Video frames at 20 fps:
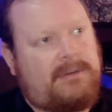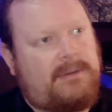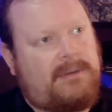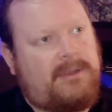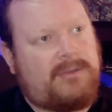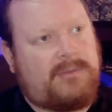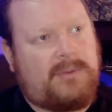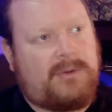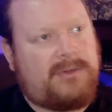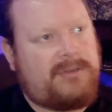
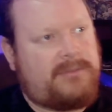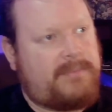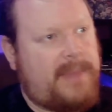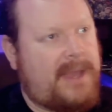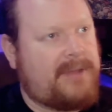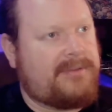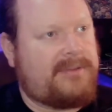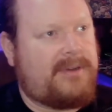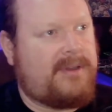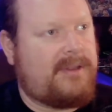Because we're just
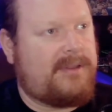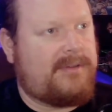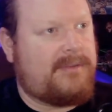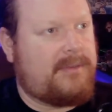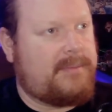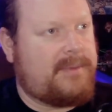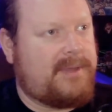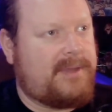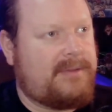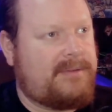bouncing all over
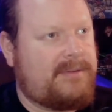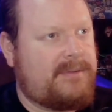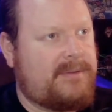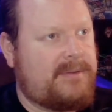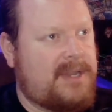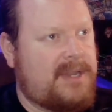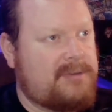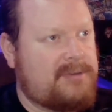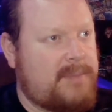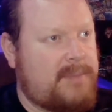the place. Who
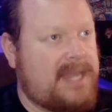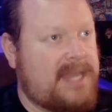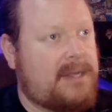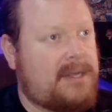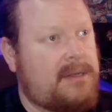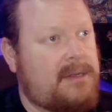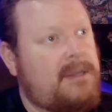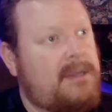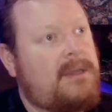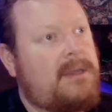cares?
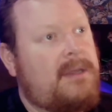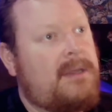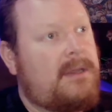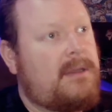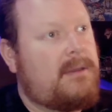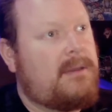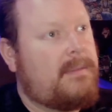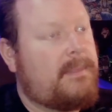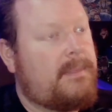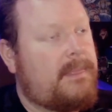Bacon.
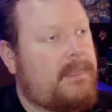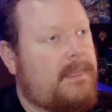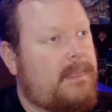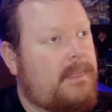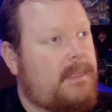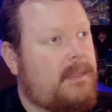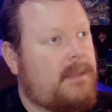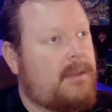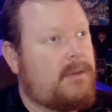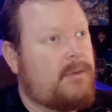
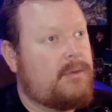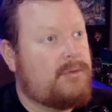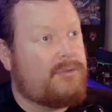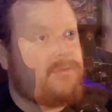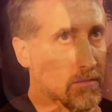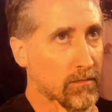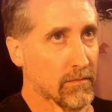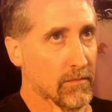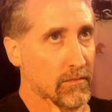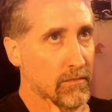Who's
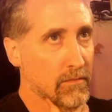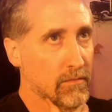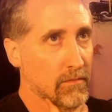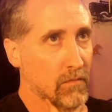your favorite guy